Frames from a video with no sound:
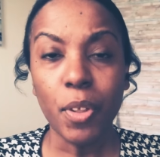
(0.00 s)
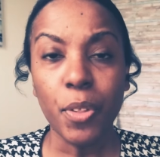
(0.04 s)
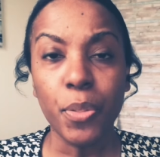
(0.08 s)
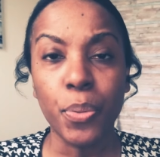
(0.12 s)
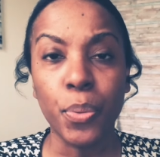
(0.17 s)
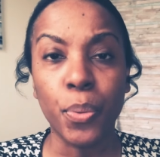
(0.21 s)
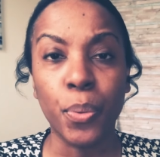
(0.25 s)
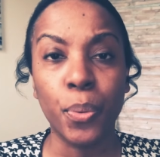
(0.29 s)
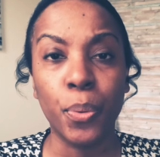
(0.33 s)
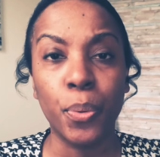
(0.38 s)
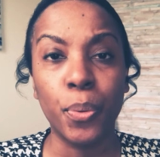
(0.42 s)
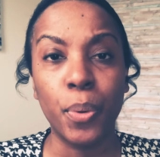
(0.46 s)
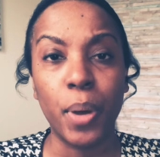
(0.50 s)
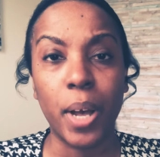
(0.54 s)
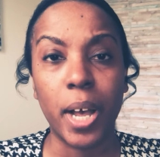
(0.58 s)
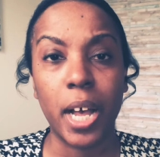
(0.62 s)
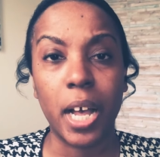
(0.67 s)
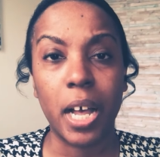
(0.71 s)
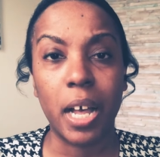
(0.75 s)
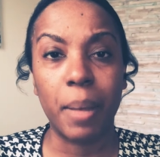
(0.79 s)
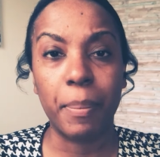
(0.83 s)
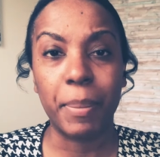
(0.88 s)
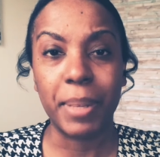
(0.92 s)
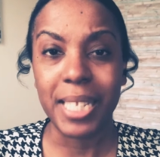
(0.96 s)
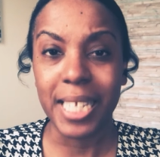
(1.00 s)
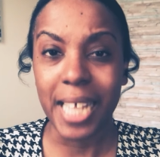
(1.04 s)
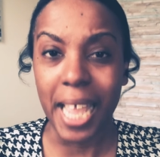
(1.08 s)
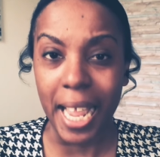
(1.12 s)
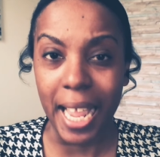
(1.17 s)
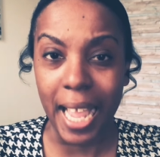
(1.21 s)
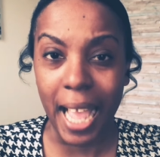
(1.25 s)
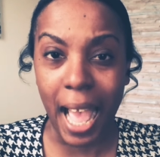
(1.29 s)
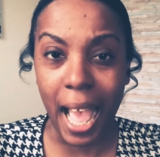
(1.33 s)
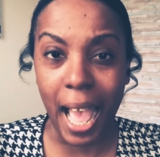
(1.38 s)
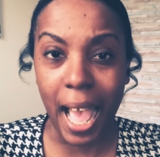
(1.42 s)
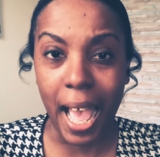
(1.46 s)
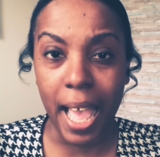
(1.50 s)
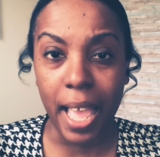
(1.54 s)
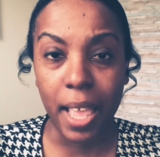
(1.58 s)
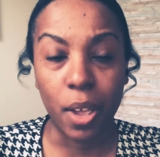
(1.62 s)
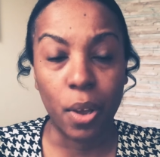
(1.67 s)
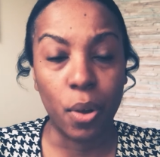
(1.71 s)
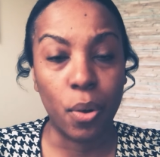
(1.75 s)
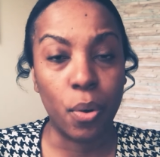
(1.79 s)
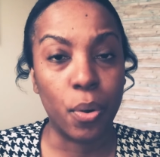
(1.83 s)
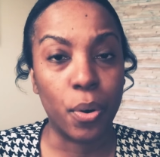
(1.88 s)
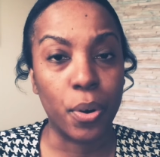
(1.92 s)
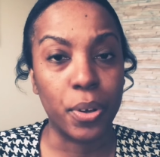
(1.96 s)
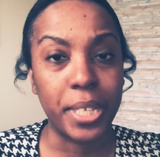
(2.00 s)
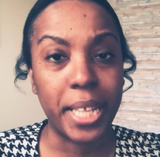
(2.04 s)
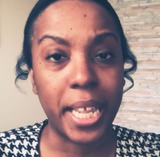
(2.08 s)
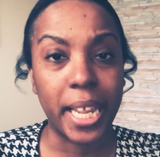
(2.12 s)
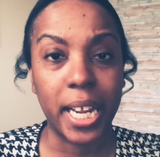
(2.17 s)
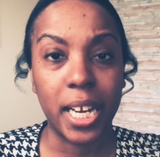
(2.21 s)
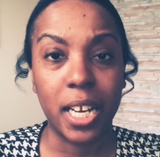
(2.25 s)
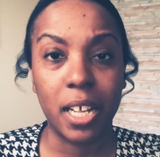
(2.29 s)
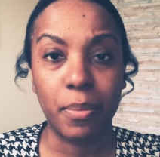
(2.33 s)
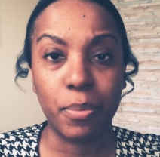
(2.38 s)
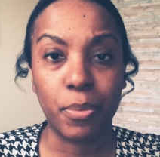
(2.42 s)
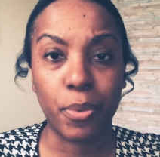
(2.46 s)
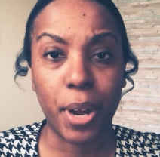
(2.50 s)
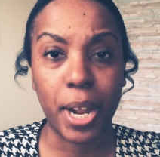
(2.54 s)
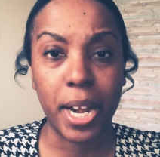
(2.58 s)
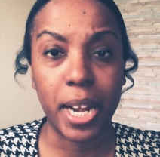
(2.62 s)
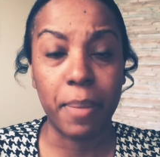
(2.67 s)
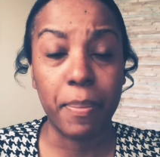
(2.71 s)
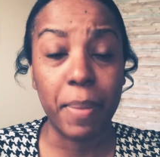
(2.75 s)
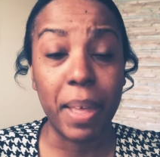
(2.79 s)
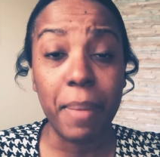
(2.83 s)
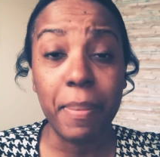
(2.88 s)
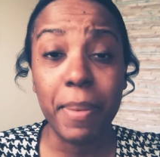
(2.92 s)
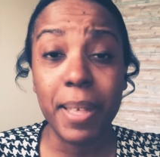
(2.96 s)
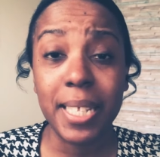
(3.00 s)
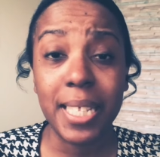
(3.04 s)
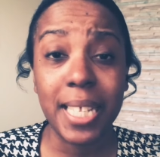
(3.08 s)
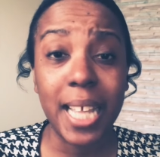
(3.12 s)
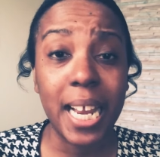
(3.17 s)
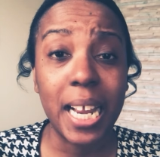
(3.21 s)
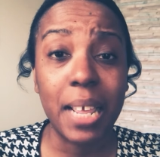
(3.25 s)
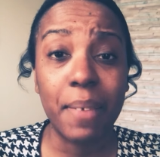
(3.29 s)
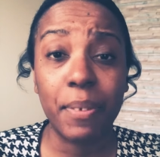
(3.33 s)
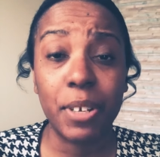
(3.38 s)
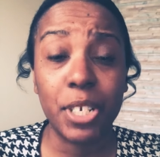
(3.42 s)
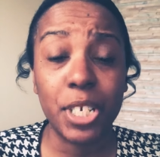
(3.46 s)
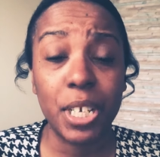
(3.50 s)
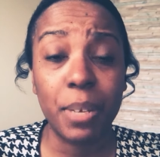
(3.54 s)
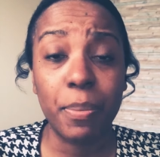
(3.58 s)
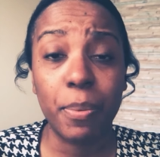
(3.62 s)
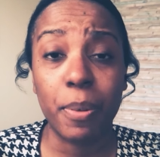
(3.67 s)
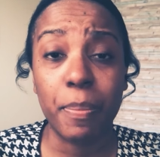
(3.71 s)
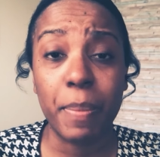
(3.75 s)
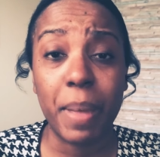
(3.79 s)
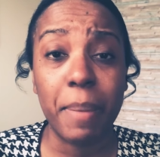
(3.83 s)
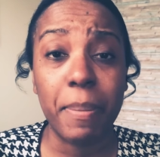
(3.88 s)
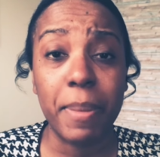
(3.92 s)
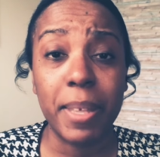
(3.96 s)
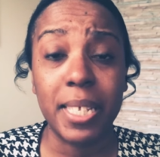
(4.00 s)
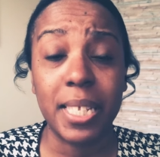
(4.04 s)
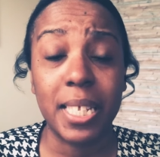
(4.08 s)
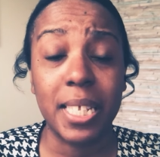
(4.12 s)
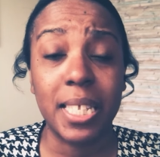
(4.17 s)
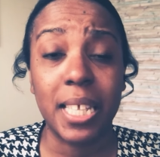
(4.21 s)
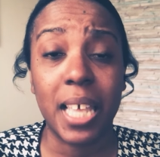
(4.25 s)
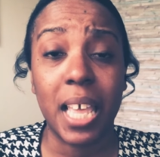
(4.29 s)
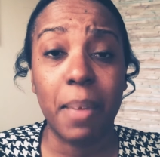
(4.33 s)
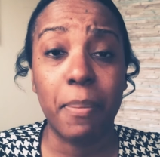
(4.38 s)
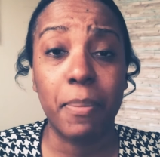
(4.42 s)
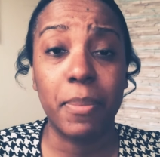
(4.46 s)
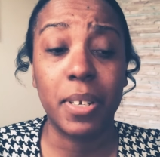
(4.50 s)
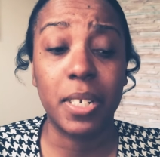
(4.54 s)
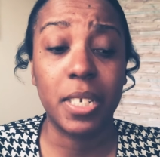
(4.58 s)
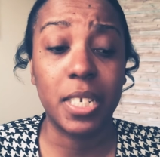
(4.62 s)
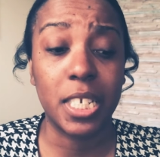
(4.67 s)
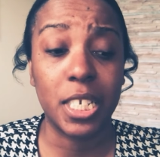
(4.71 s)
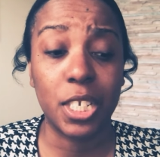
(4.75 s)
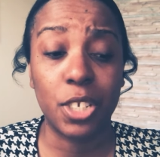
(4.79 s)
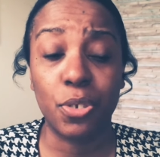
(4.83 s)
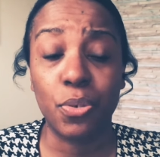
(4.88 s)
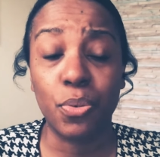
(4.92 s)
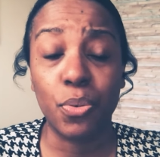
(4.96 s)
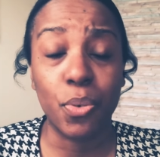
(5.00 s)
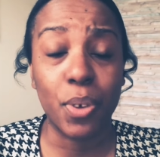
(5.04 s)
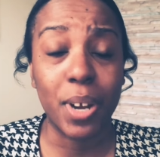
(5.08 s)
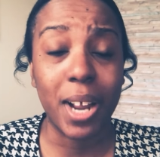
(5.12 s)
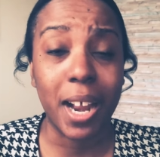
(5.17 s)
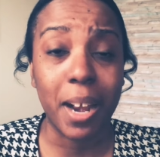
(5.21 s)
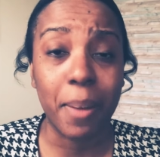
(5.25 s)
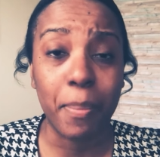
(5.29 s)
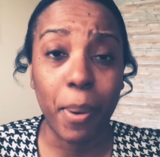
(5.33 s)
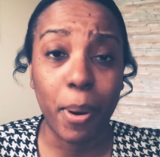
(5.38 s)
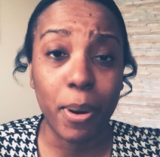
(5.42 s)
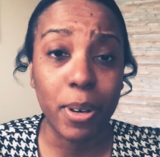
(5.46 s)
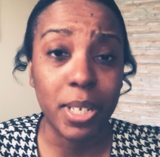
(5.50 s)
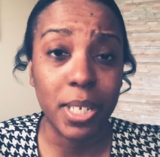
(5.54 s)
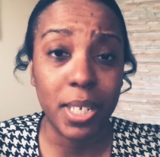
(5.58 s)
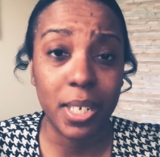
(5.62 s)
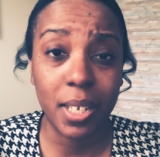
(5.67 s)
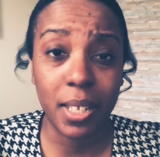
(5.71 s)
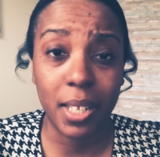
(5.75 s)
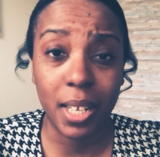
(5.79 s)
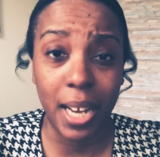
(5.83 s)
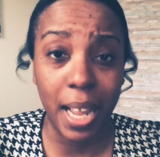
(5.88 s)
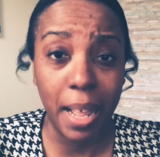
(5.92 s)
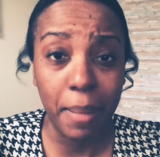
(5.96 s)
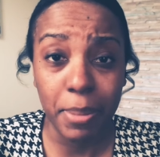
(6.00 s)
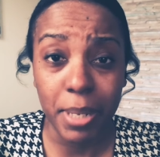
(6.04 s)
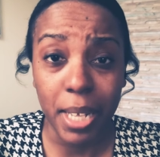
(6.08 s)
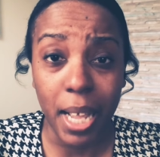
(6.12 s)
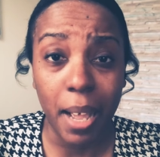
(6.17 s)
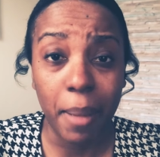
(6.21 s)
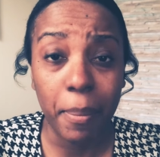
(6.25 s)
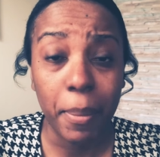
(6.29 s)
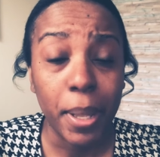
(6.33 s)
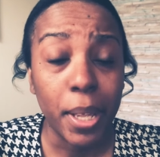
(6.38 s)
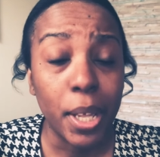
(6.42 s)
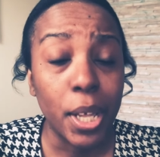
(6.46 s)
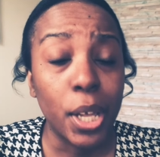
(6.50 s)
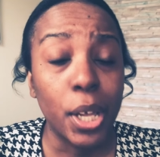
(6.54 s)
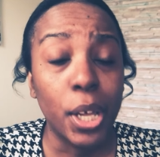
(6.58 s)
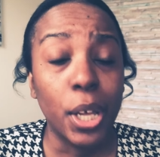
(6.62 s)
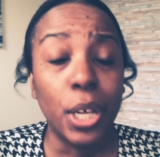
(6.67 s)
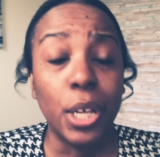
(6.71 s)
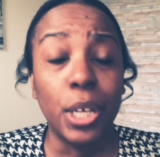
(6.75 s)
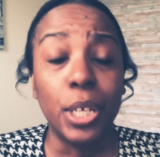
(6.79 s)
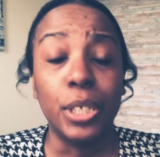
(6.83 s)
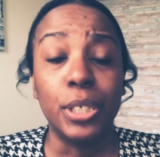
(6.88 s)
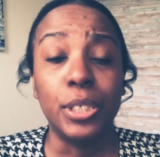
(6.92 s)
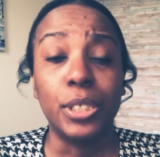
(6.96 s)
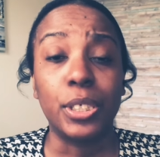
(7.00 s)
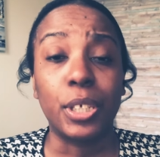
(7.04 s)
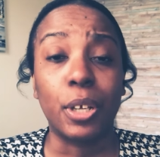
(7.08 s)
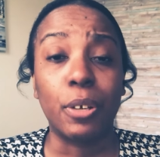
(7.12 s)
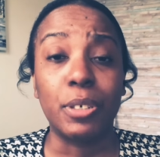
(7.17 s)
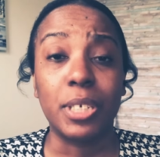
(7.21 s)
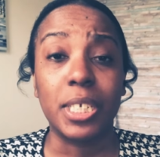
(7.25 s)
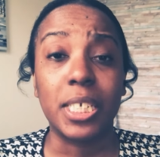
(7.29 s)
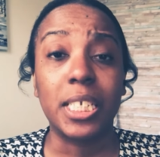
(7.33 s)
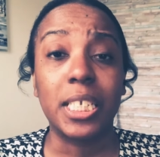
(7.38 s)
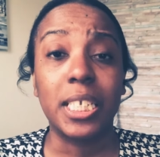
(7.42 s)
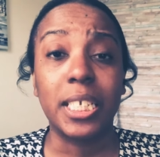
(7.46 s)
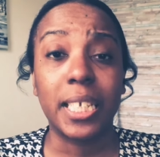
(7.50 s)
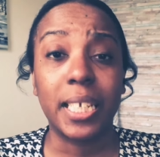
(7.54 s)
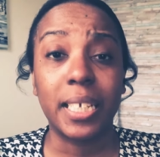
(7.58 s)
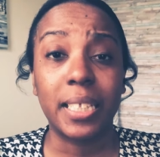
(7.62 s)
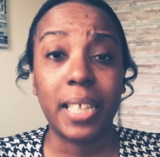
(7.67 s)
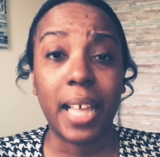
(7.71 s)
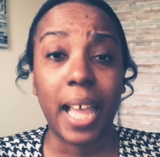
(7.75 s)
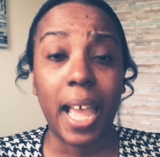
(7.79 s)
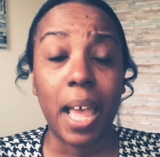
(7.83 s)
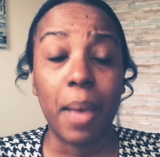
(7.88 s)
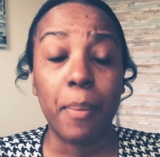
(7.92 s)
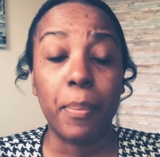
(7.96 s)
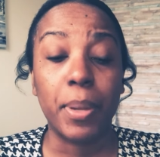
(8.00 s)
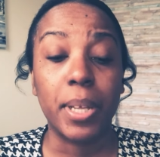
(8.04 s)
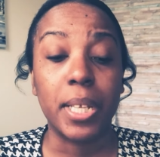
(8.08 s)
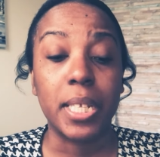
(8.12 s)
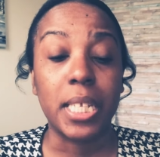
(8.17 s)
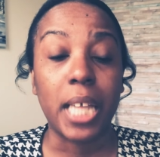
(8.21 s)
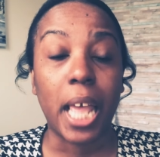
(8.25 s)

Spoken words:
through a tech guy, or they can upgrade it. Maybe it's not even cheaper, maybe it's the same, just you going out and purchasing another laptop. So just look at that, but